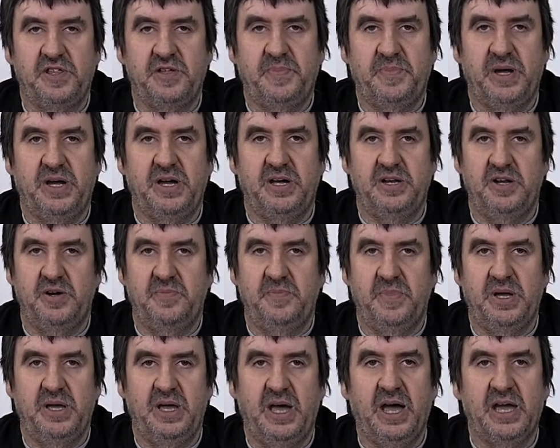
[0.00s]
the part
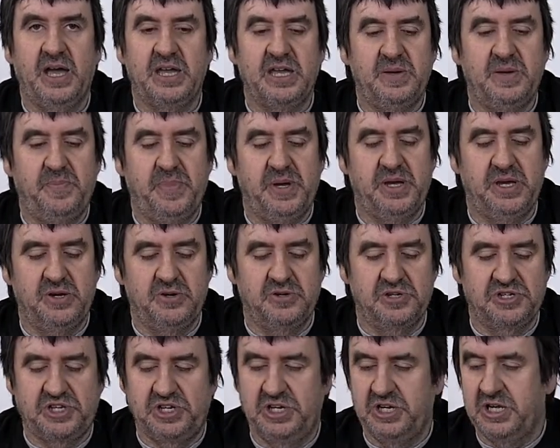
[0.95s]
number A, B
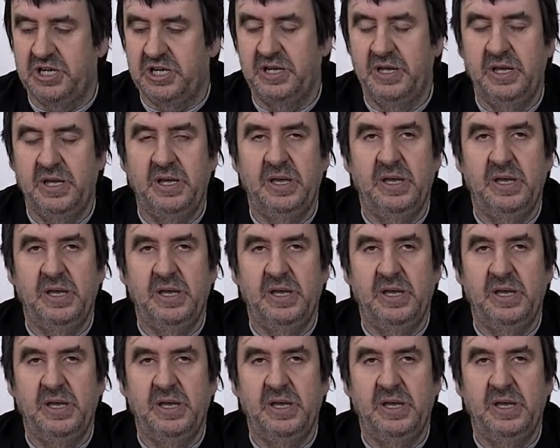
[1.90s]
or C.